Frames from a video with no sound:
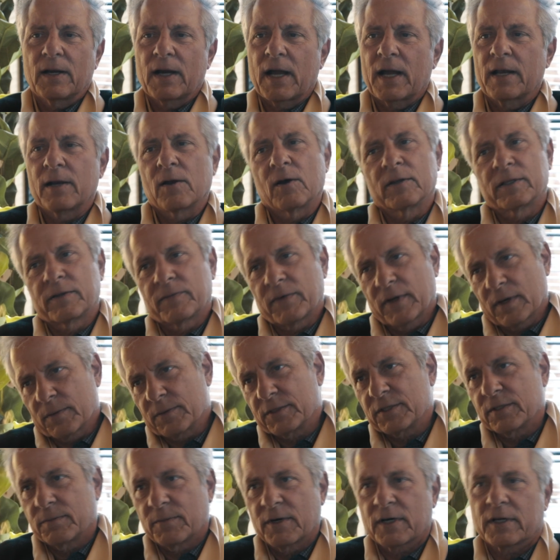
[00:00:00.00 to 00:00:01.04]
And
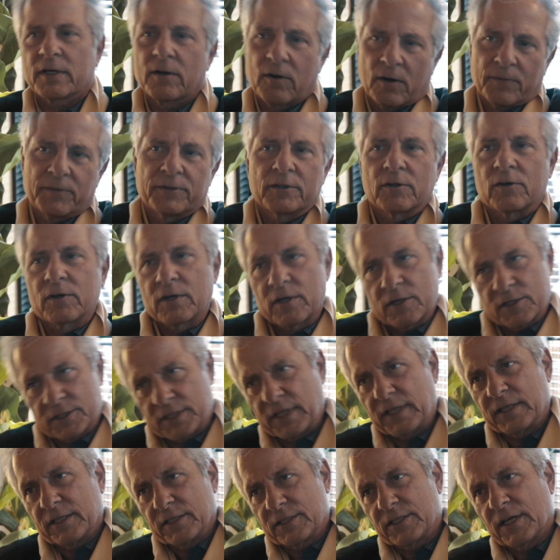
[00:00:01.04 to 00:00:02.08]
developers in the market often don't
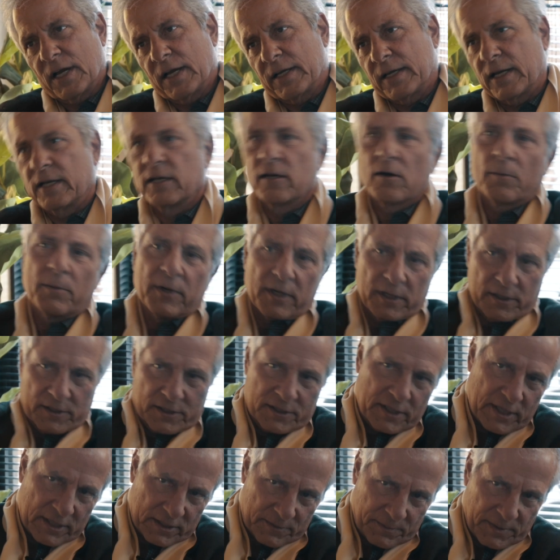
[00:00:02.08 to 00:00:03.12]
understand design, and nobody
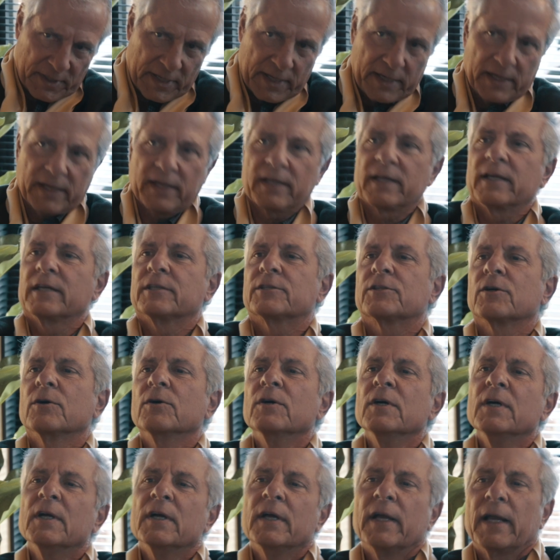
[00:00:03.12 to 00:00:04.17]
understands planning. And so
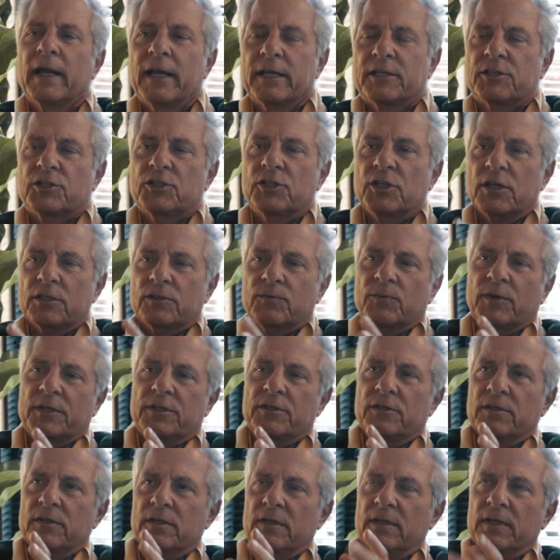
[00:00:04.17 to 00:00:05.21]
it's just
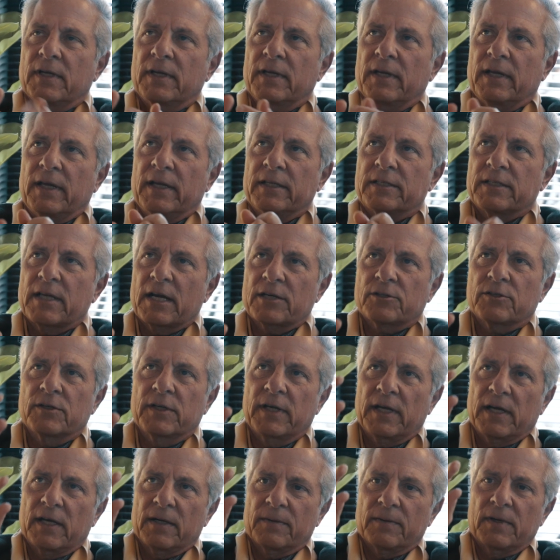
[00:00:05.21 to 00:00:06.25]
it's
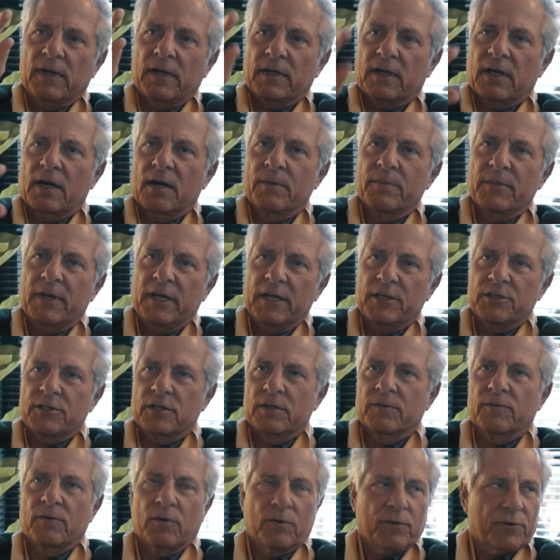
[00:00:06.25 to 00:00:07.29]
actually a
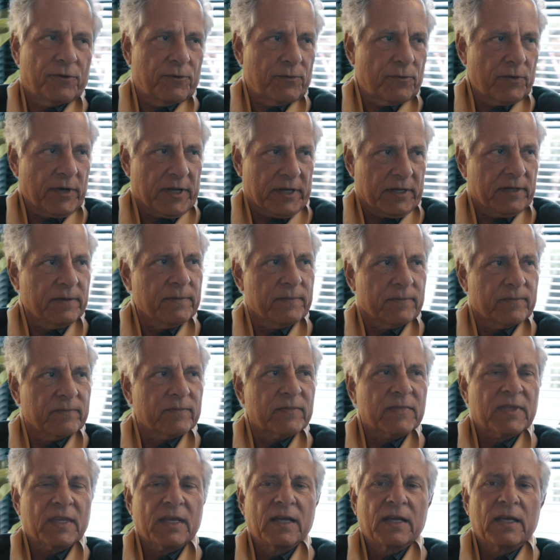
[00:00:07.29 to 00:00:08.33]
combination of all three.
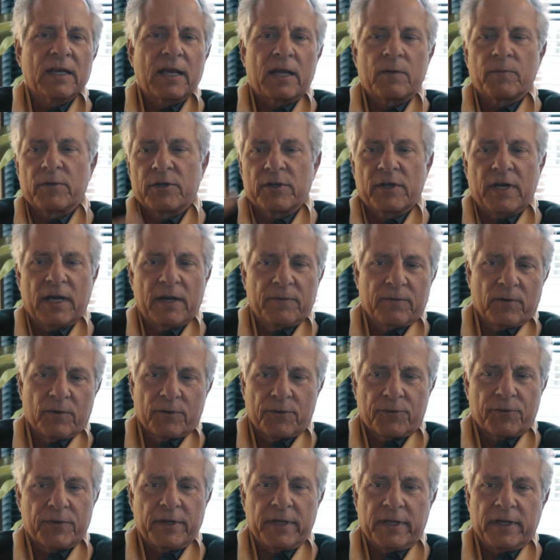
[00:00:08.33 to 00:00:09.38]
And when you have
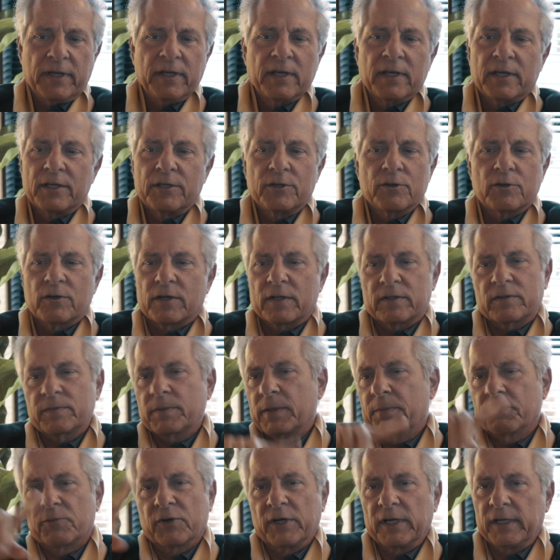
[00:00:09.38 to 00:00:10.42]
all three, you don't have to
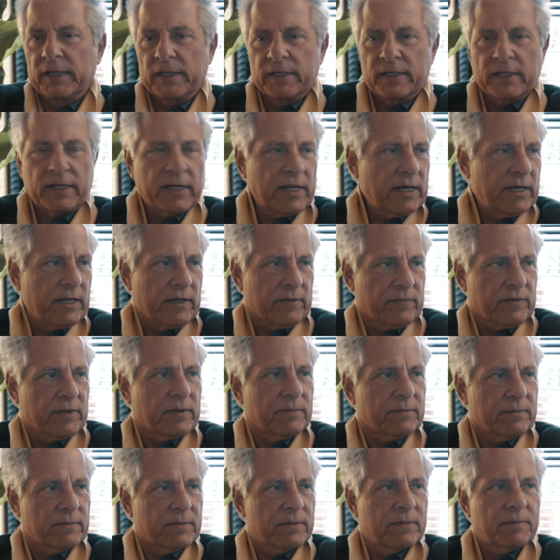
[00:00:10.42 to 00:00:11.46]
be brilliant at any of
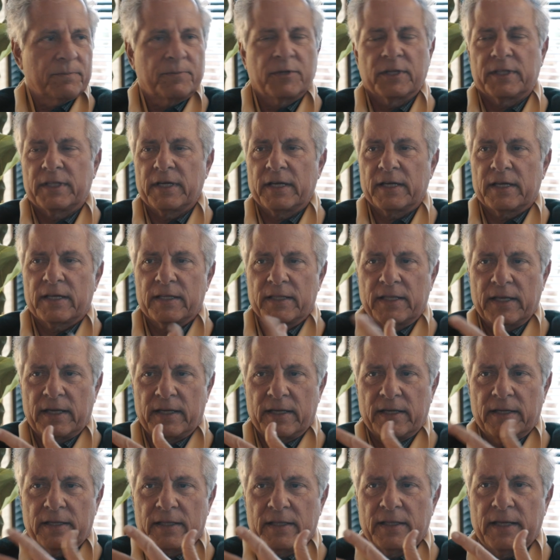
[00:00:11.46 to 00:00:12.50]
them, but
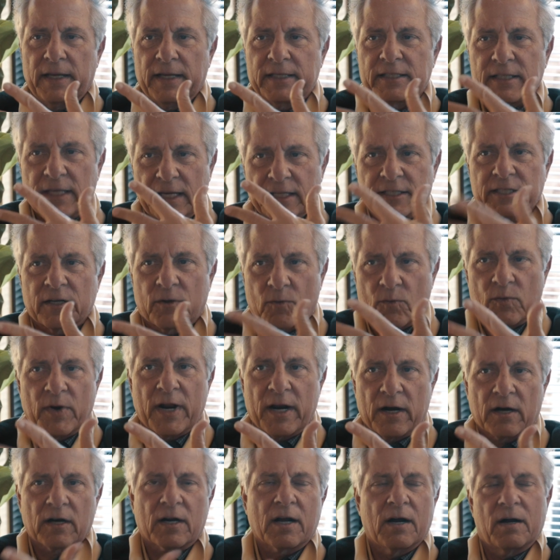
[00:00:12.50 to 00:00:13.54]
it's a
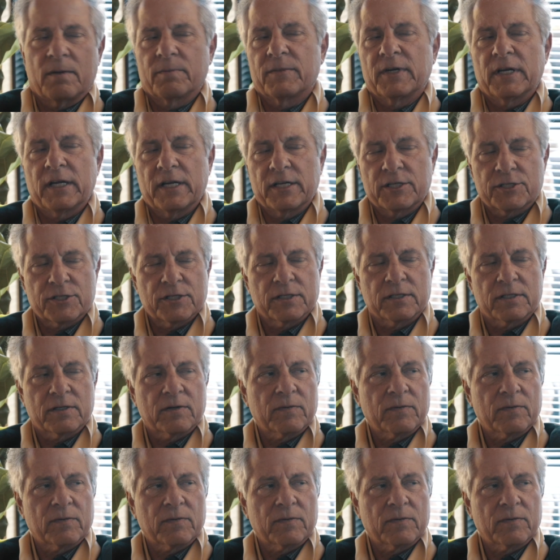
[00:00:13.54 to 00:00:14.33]
rare combination